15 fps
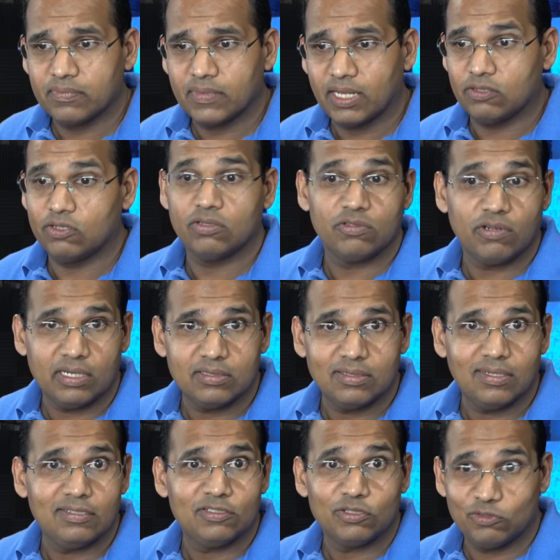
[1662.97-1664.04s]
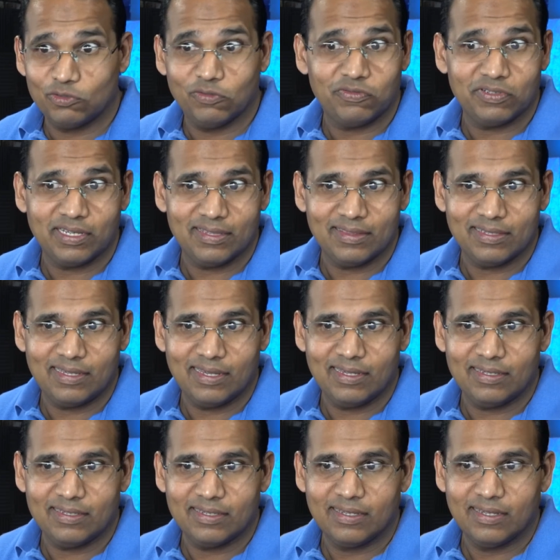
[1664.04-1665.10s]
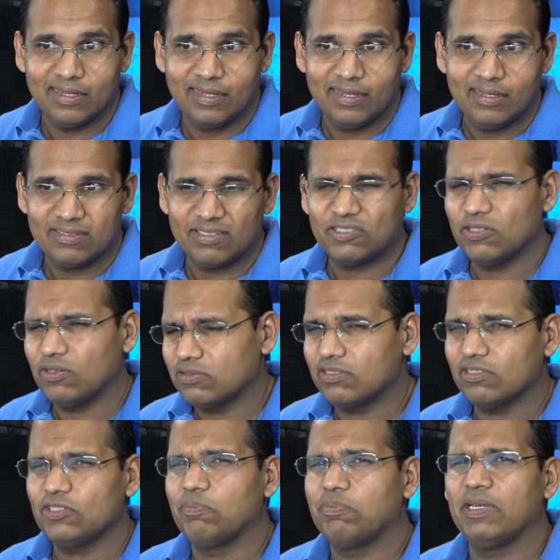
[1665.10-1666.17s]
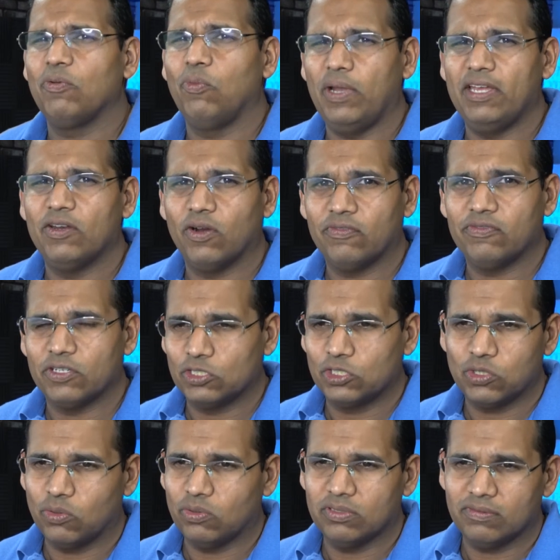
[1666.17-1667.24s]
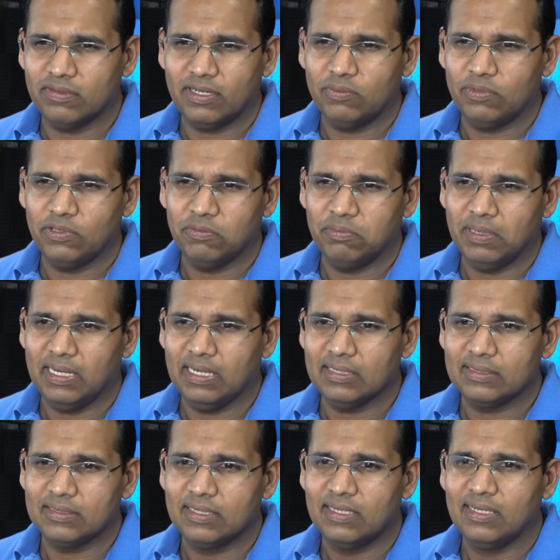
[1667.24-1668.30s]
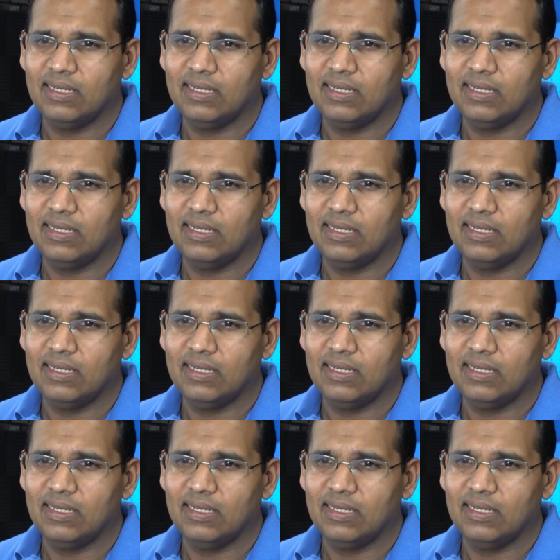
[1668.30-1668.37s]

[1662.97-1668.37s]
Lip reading: And congratulations. Don't forget the cake. Such a big weight off your shoulder, right, when you pass.